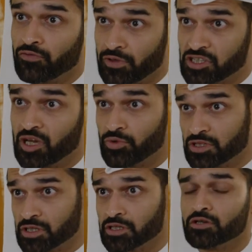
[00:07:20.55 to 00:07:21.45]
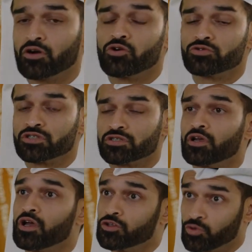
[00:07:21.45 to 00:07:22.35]
and the Champions League hosts
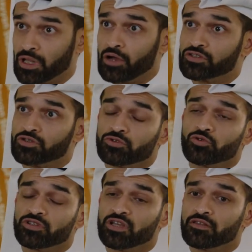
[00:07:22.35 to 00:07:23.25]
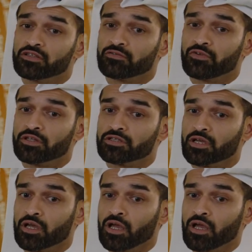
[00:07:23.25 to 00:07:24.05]
to allow us to attend these events